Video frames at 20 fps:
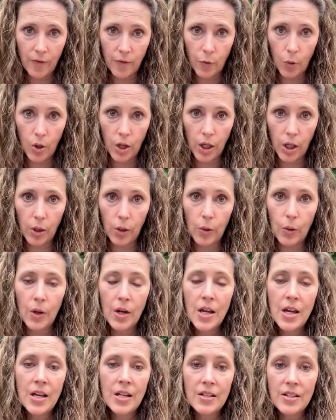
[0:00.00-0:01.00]
for you
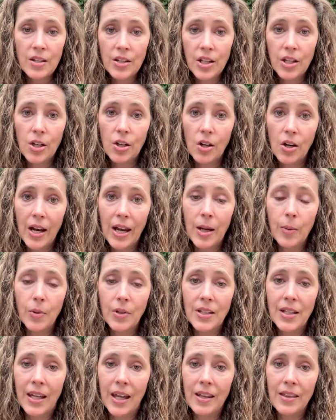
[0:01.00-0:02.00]
so that you're able
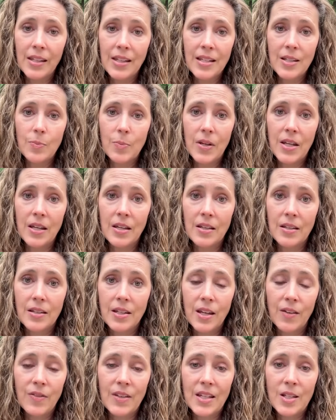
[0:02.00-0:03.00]
to get these bees,
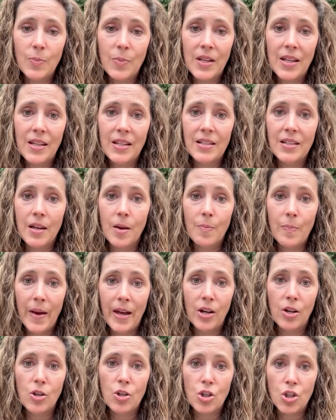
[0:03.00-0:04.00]
give these bees a
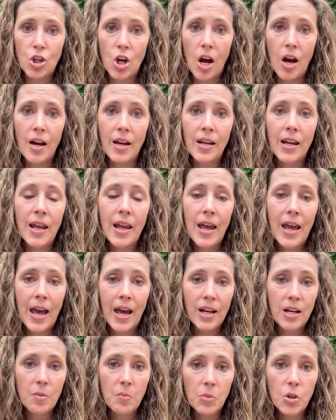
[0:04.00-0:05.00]
better shot
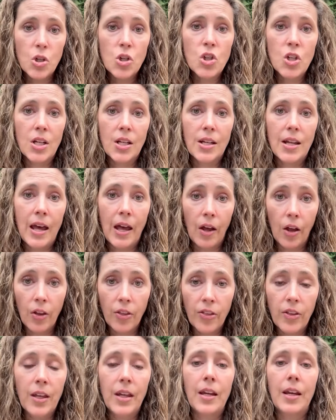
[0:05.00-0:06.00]
at emerging
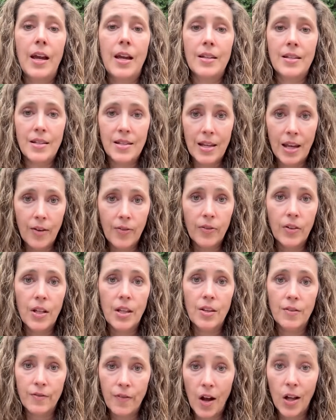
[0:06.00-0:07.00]
healthy and safely
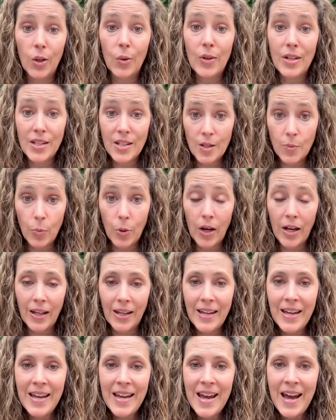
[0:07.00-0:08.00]
the following spring.
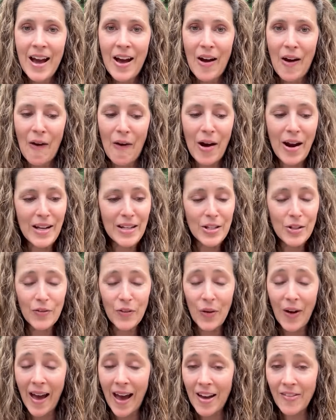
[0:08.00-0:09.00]
All right, so if you
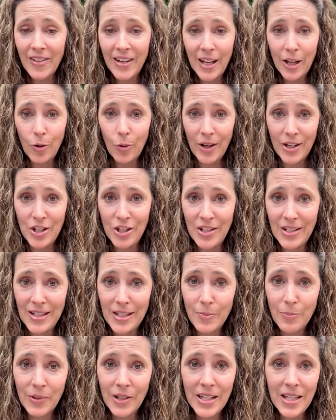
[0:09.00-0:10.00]
have any questions,
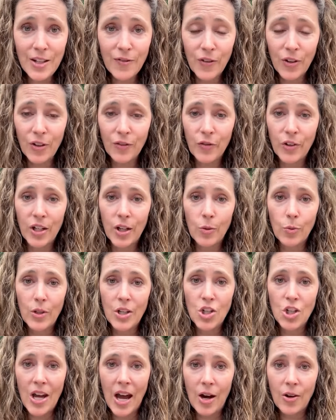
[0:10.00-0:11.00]
please feel free to
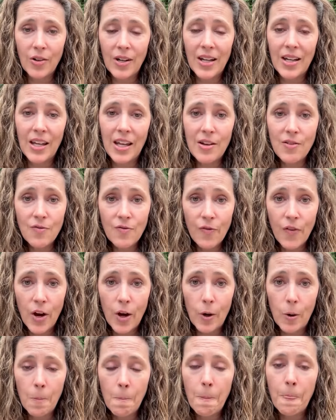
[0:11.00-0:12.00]
reach out at
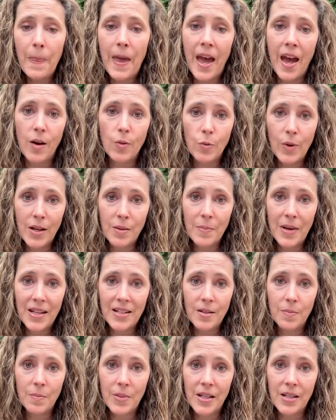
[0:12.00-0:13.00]

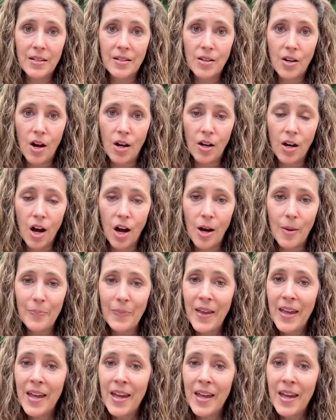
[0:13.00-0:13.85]
info@rentmasonbees.com.